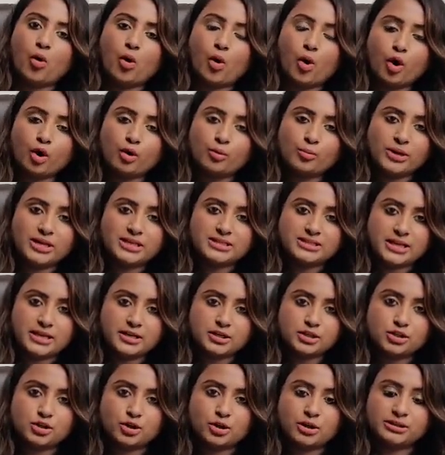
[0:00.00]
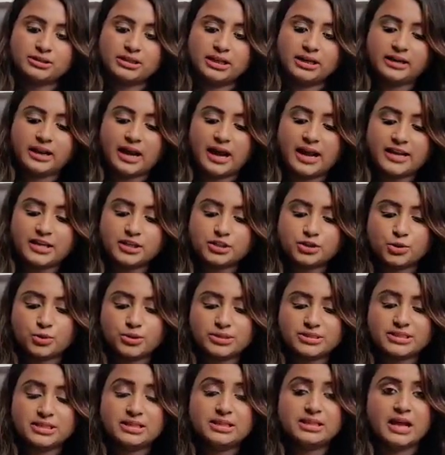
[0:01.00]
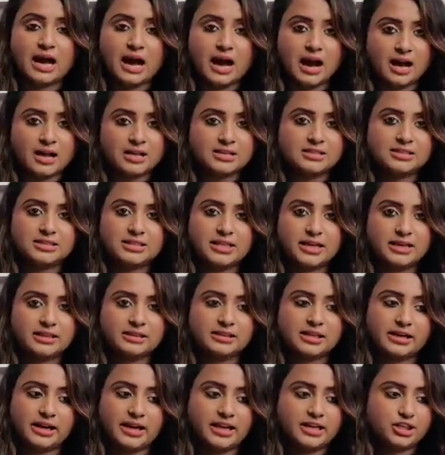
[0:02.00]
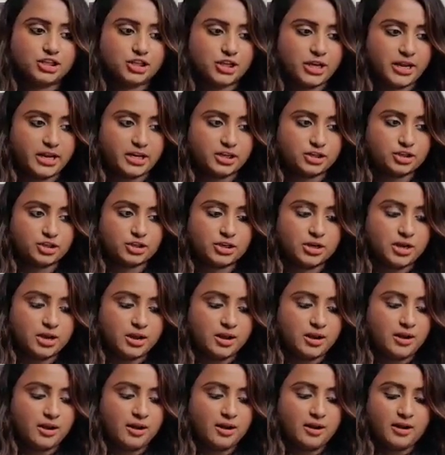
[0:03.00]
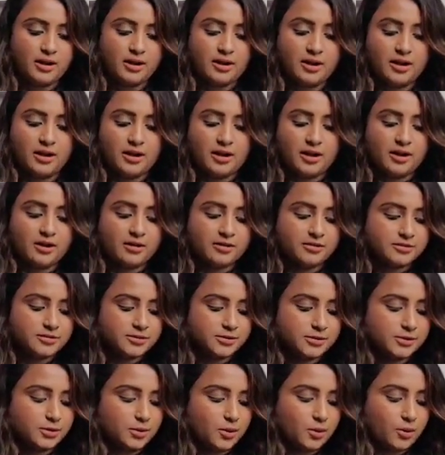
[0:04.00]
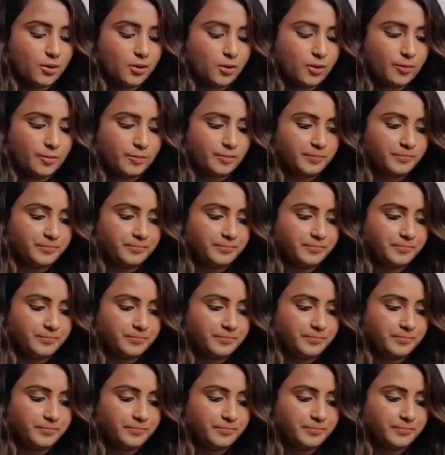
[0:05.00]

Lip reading: always ensure that ISO is the last thing that I change. So